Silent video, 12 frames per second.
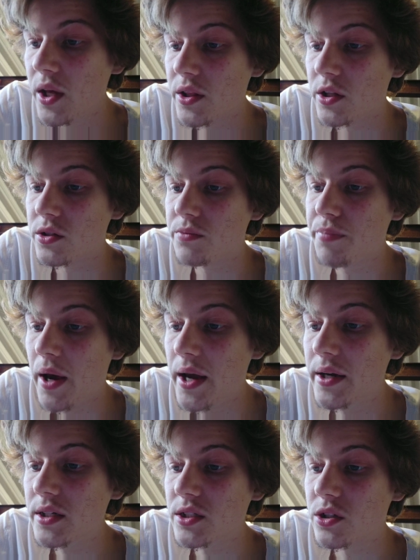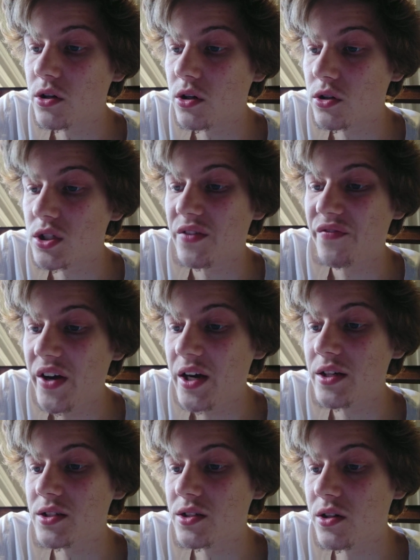The paint is going to cost
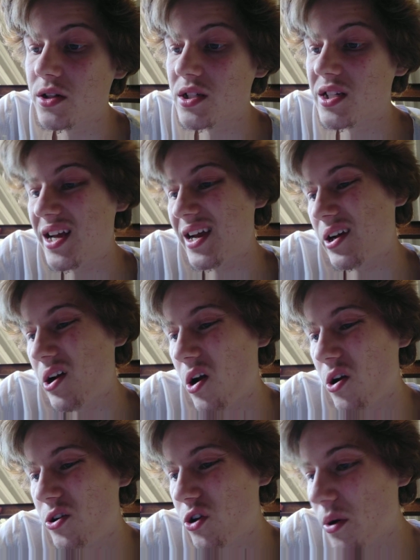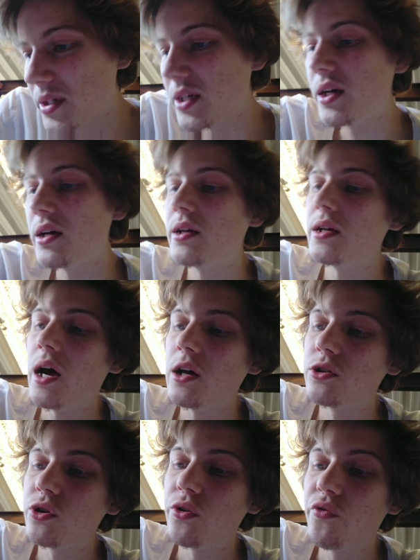$1,000. The tach odometer,
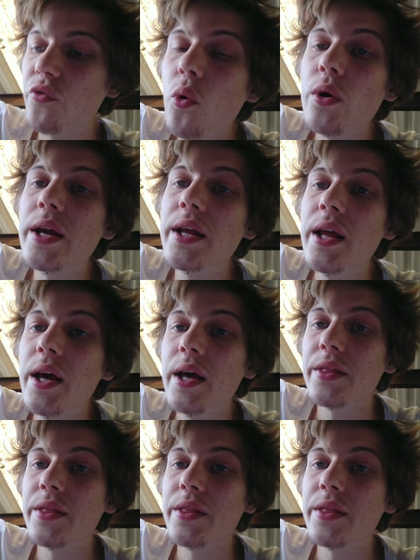$140.